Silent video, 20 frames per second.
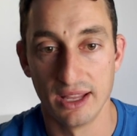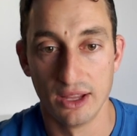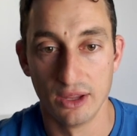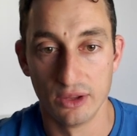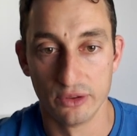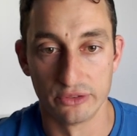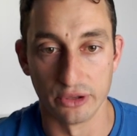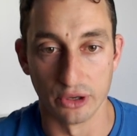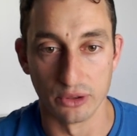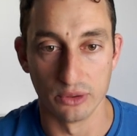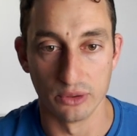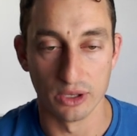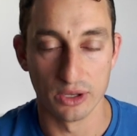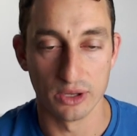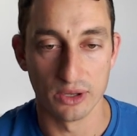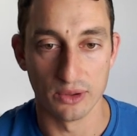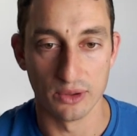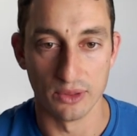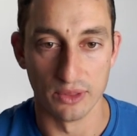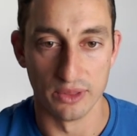So
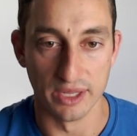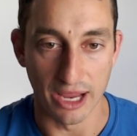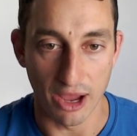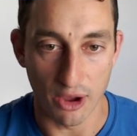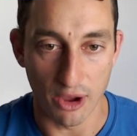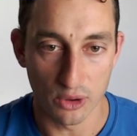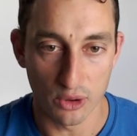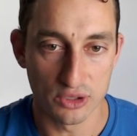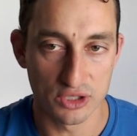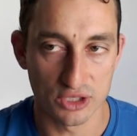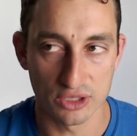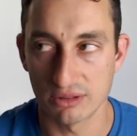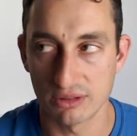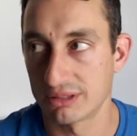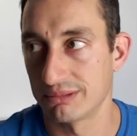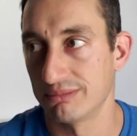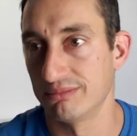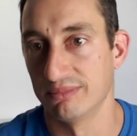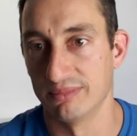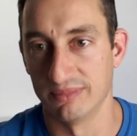the urgent,
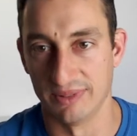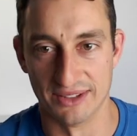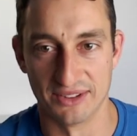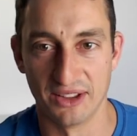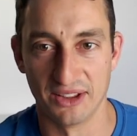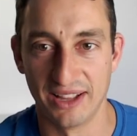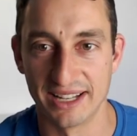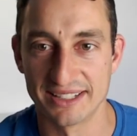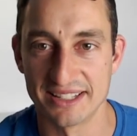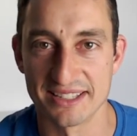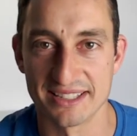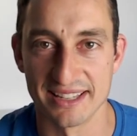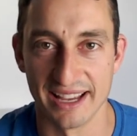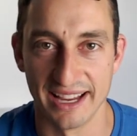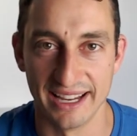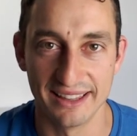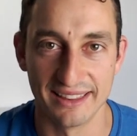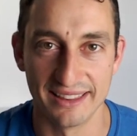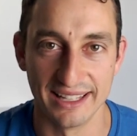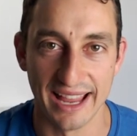as I like to
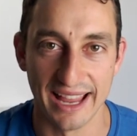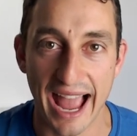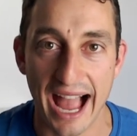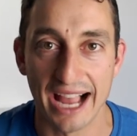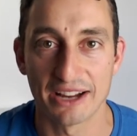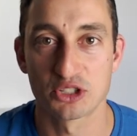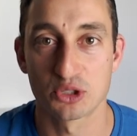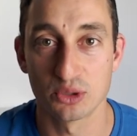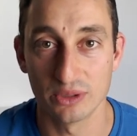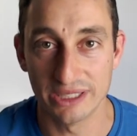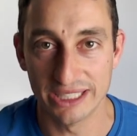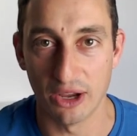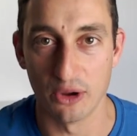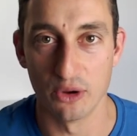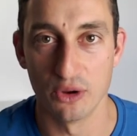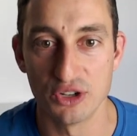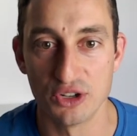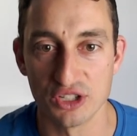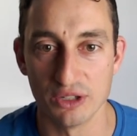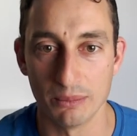say, the actually
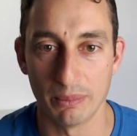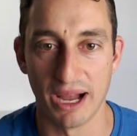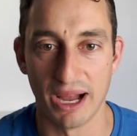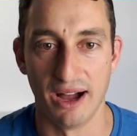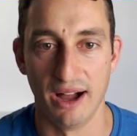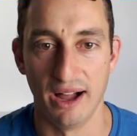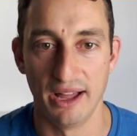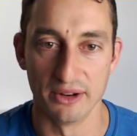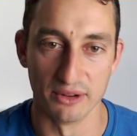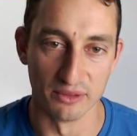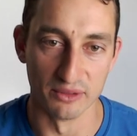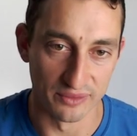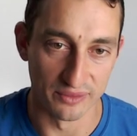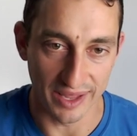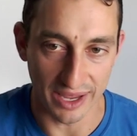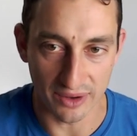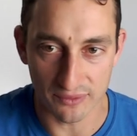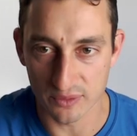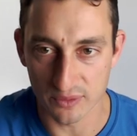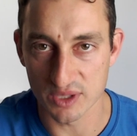urgent part of
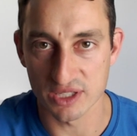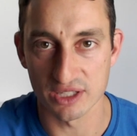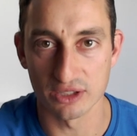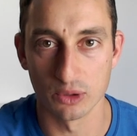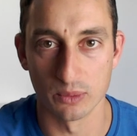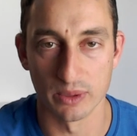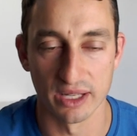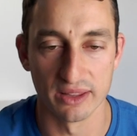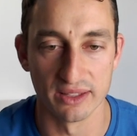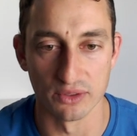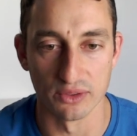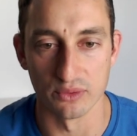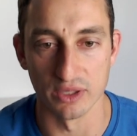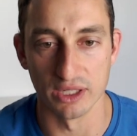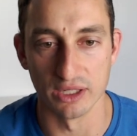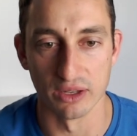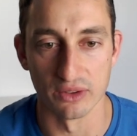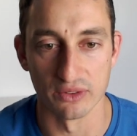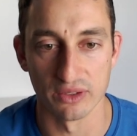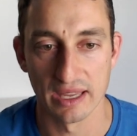every single one of these
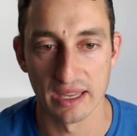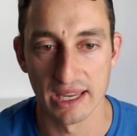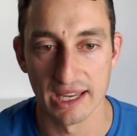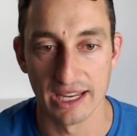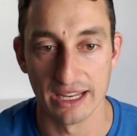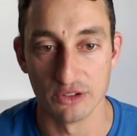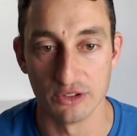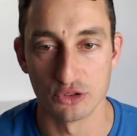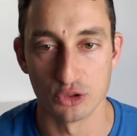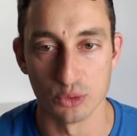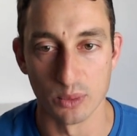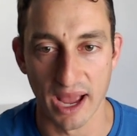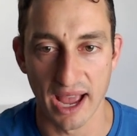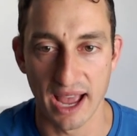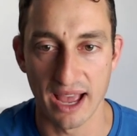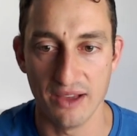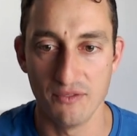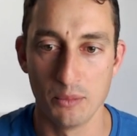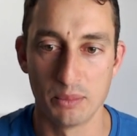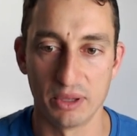videos is to
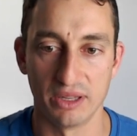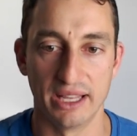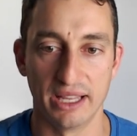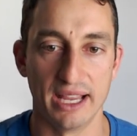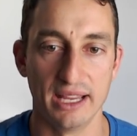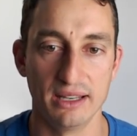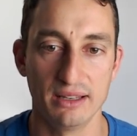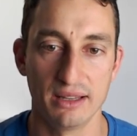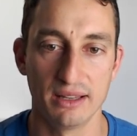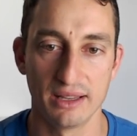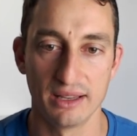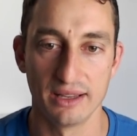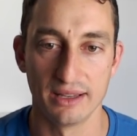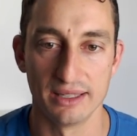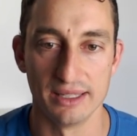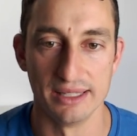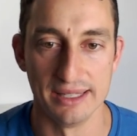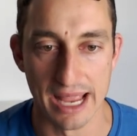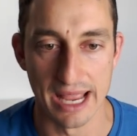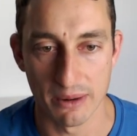have a plan.
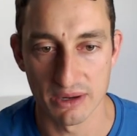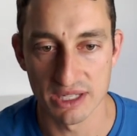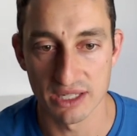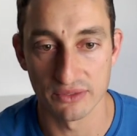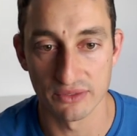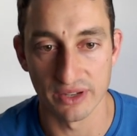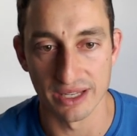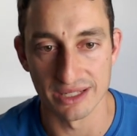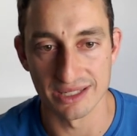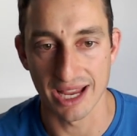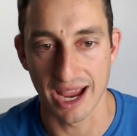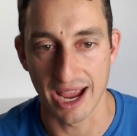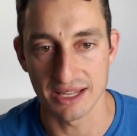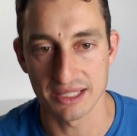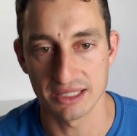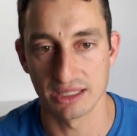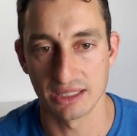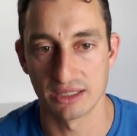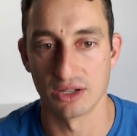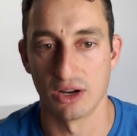Now is a
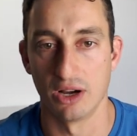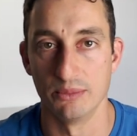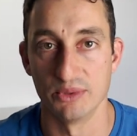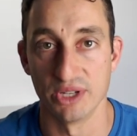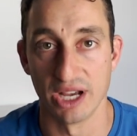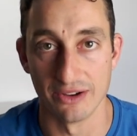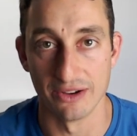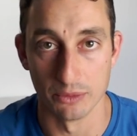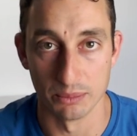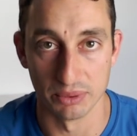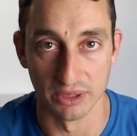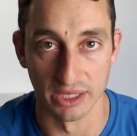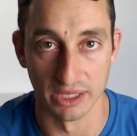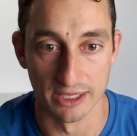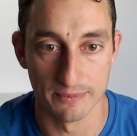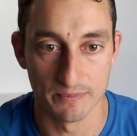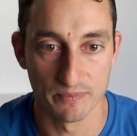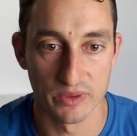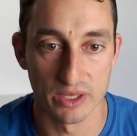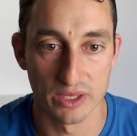fantastic time to have a
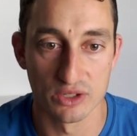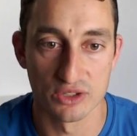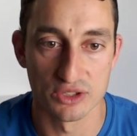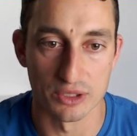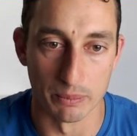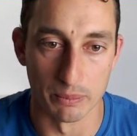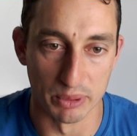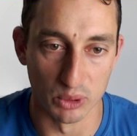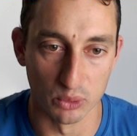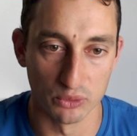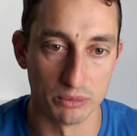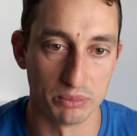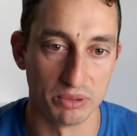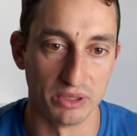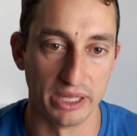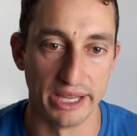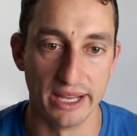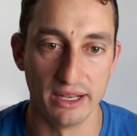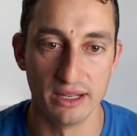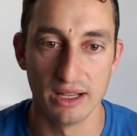plan, to build a
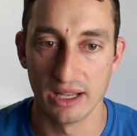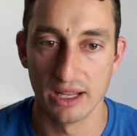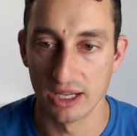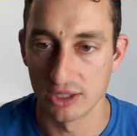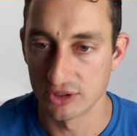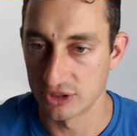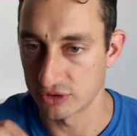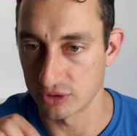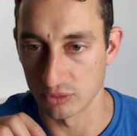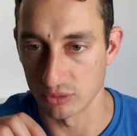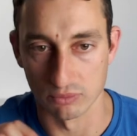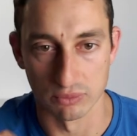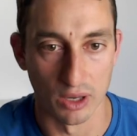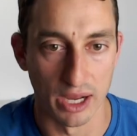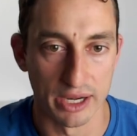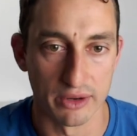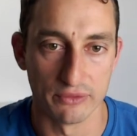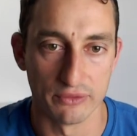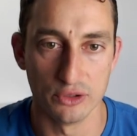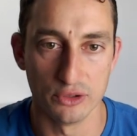plan, just to write
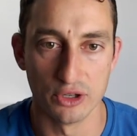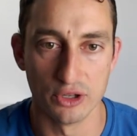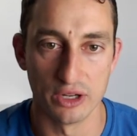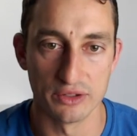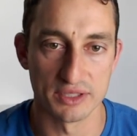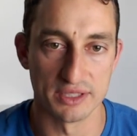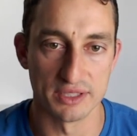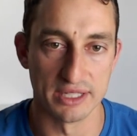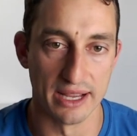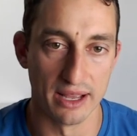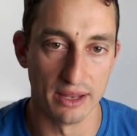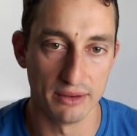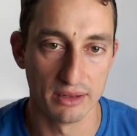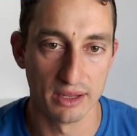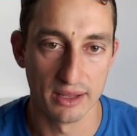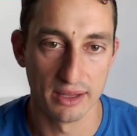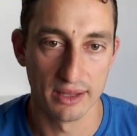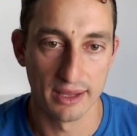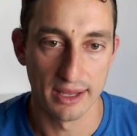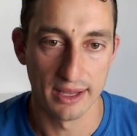a few notes down,
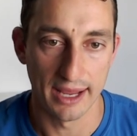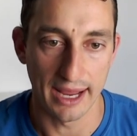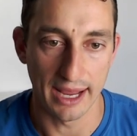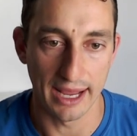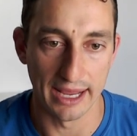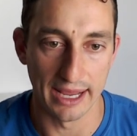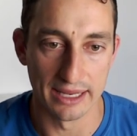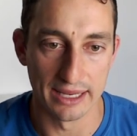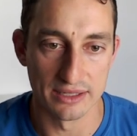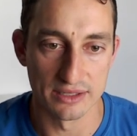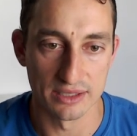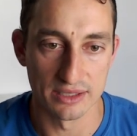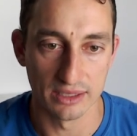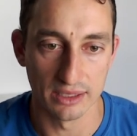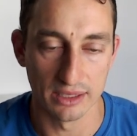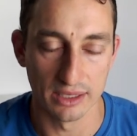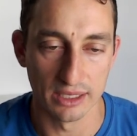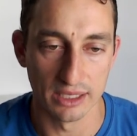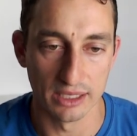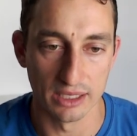and
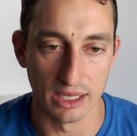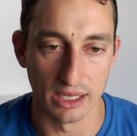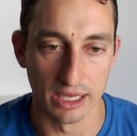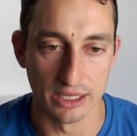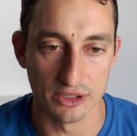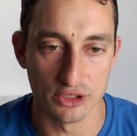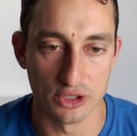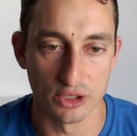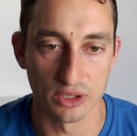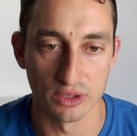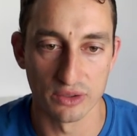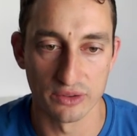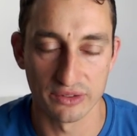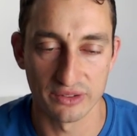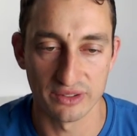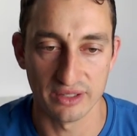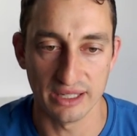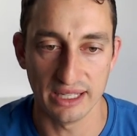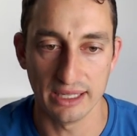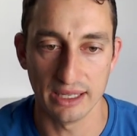uh, you can
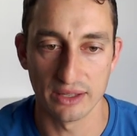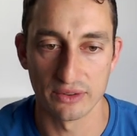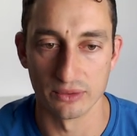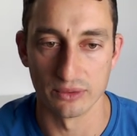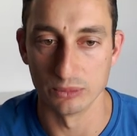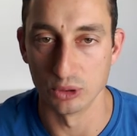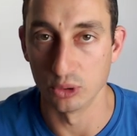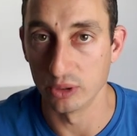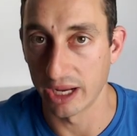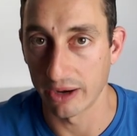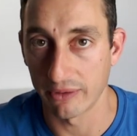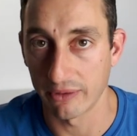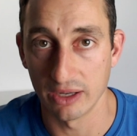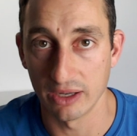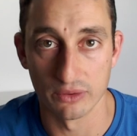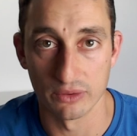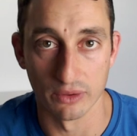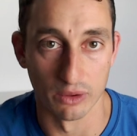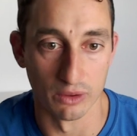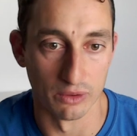see some good
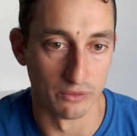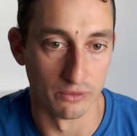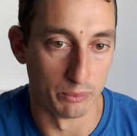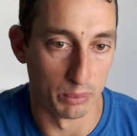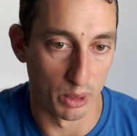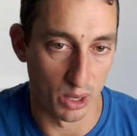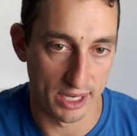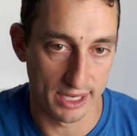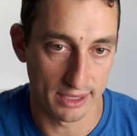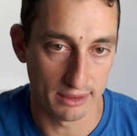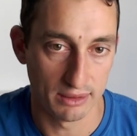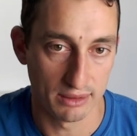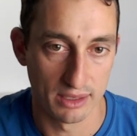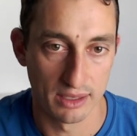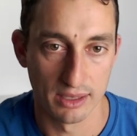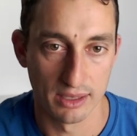areas of buying.